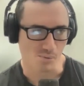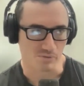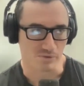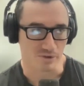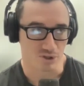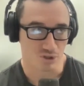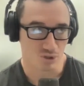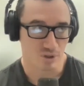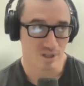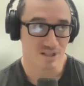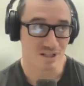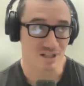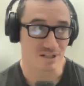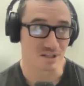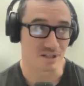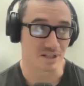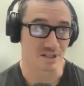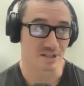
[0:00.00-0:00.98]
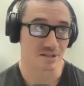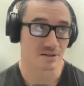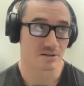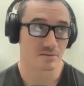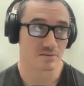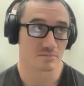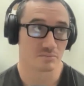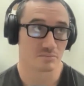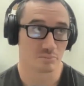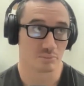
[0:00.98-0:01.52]
the choice is just
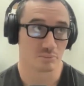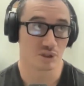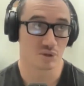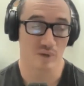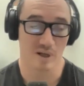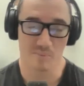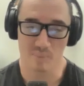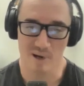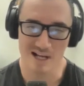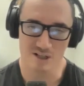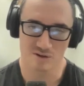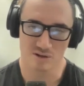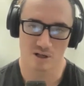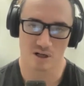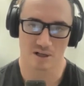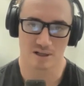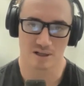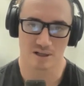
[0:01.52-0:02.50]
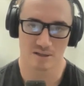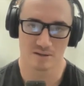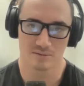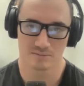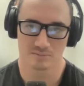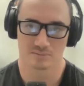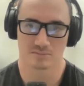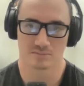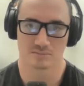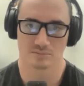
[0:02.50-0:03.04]
between patriarchy
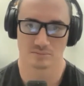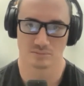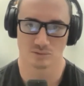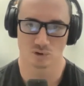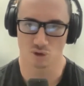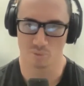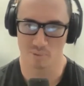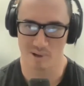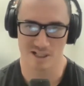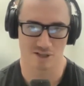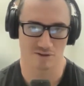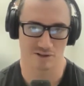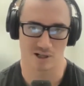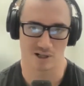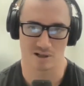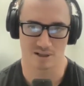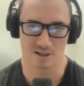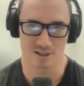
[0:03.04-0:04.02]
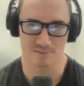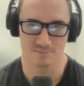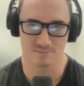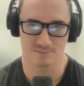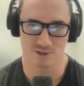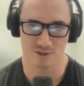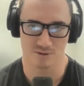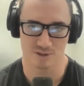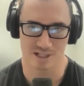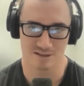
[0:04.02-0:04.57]
or patriarchy.
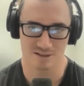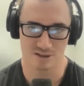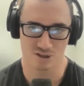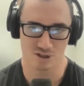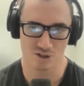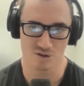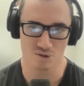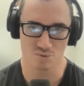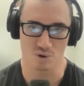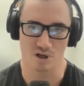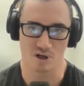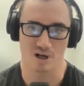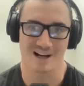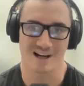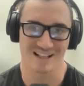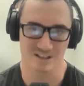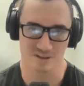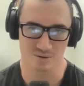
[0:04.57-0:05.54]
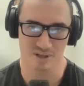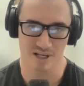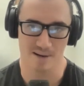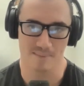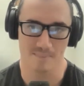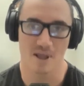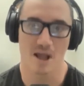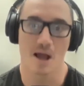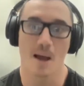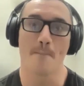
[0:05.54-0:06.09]
You get to choose what kind you get,
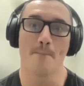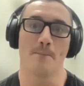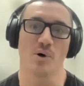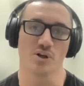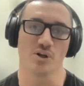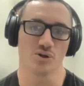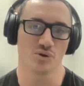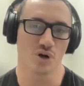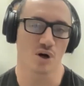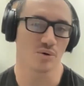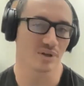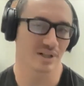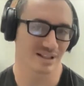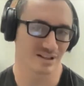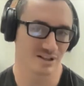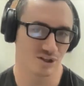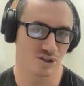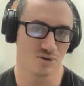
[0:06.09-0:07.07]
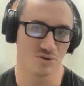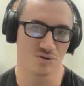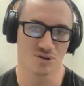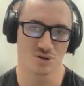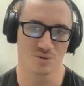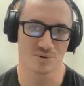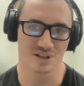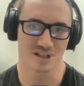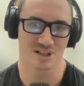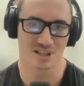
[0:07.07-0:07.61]
but you don't get to choose
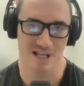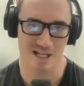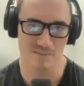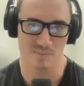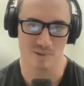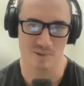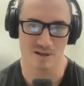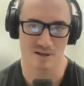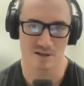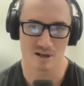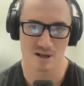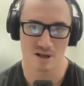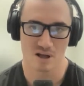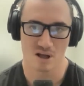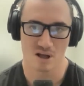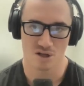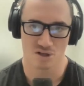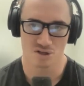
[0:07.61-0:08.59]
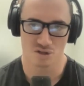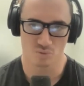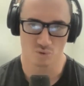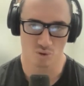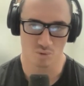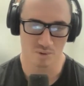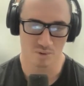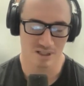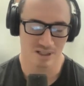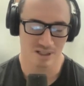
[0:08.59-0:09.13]
to escape it. So
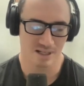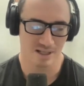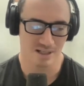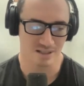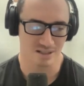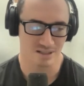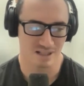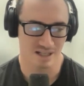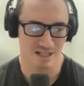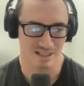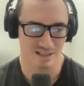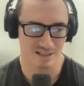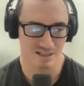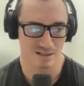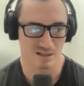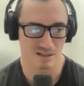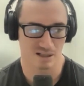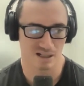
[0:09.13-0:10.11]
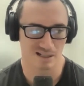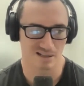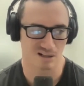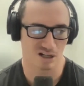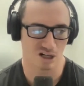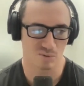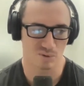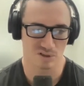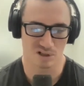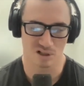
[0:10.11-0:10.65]
what we get instead, and
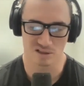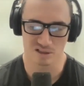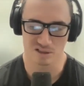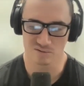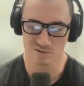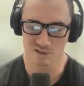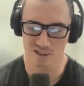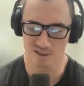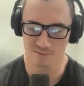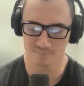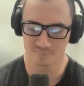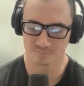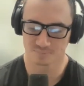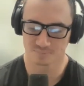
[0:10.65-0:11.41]
I would argue that